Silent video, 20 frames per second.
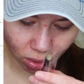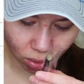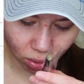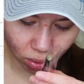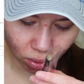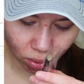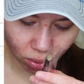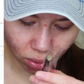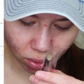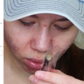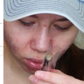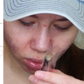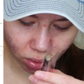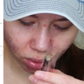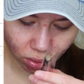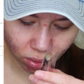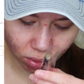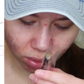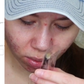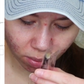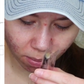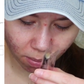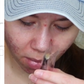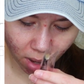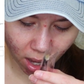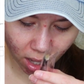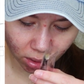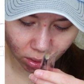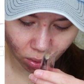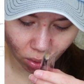
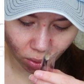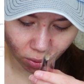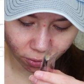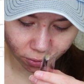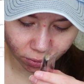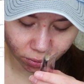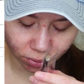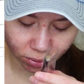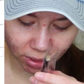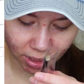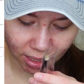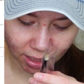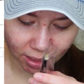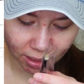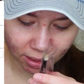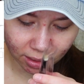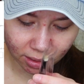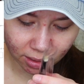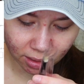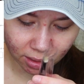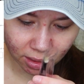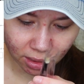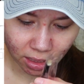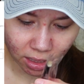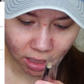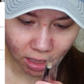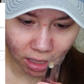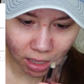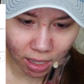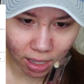Kumano Fude.
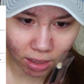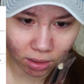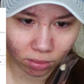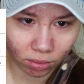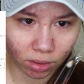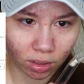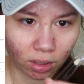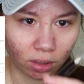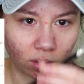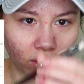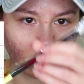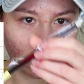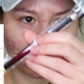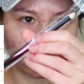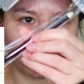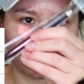I don't know